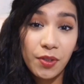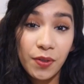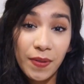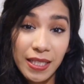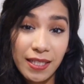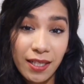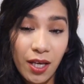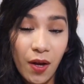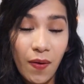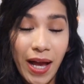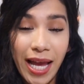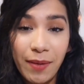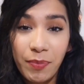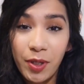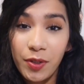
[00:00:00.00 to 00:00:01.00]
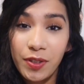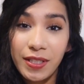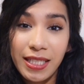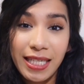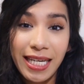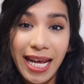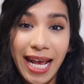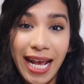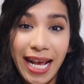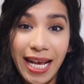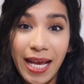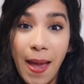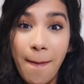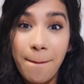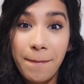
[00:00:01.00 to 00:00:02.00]
2 weeks ago, I posted
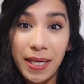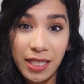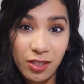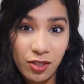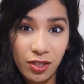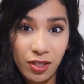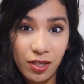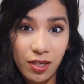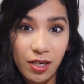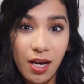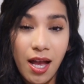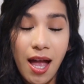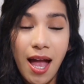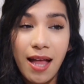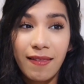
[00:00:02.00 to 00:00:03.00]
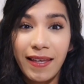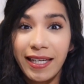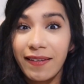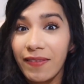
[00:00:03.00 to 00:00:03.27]
a picture like